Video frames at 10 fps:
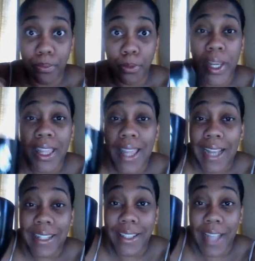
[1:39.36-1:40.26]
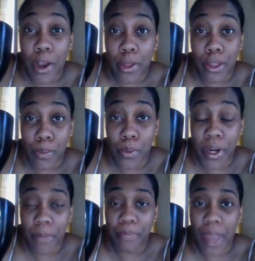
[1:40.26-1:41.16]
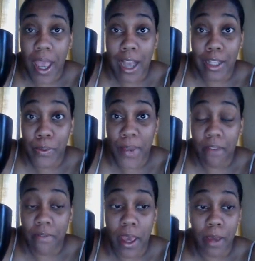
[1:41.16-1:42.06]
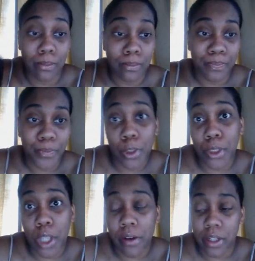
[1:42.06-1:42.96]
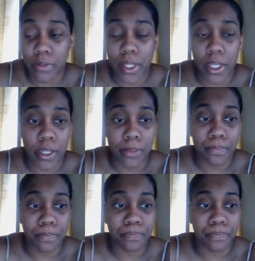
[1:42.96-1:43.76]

I'm drinking Latin style this morning, I also Cafe. I'm sorry, it's really good.